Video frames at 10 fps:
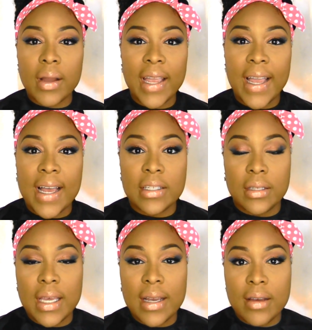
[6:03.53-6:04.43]
Okay guys, so
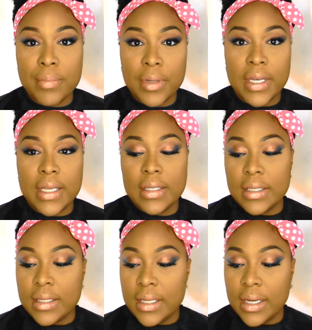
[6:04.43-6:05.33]
that
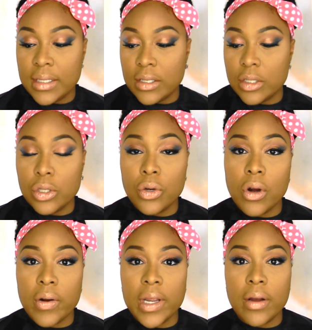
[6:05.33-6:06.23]
completes the
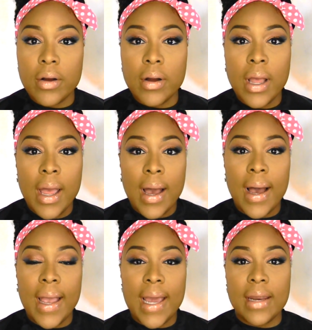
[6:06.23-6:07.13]
tutorial.
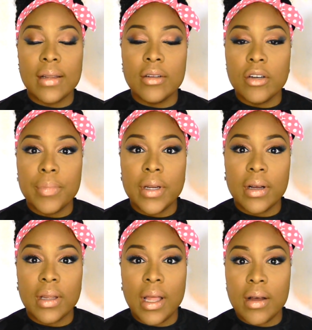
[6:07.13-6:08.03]
I added a little bit
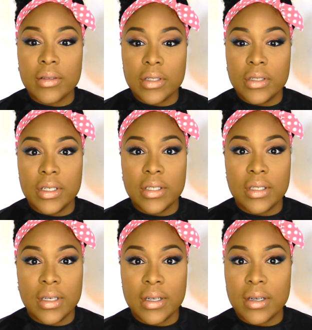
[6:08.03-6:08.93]
of gloss
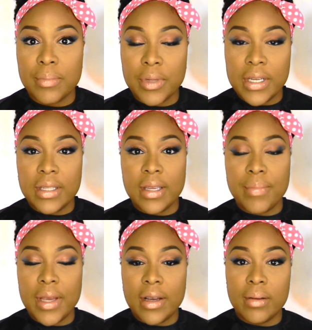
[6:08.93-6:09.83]
just to complete the
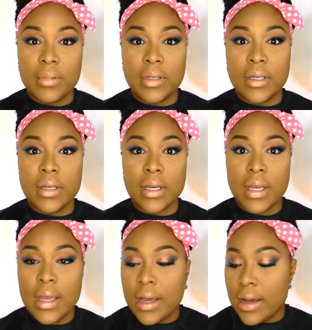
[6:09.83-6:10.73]
makeup look.
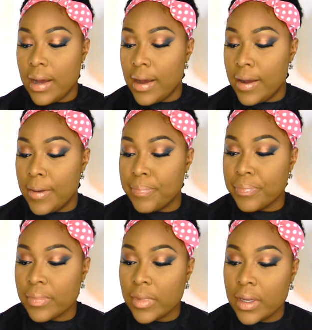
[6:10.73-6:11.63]

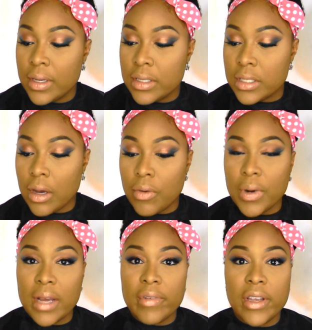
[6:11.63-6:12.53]
So
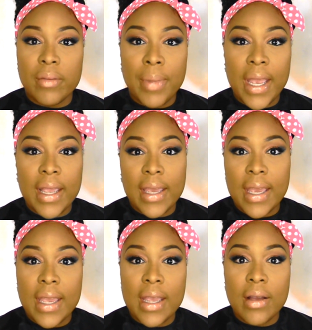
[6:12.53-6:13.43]
whenever you're
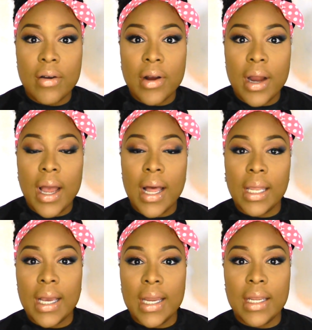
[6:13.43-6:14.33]
baking or
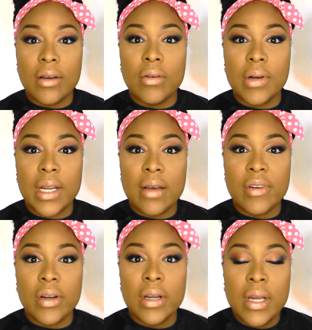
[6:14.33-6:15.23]
highlighting or
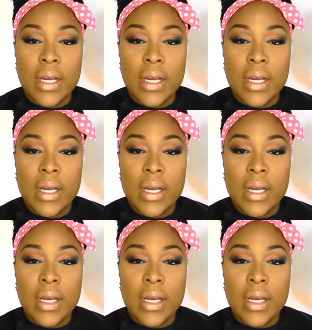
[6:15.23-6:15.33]
whatever,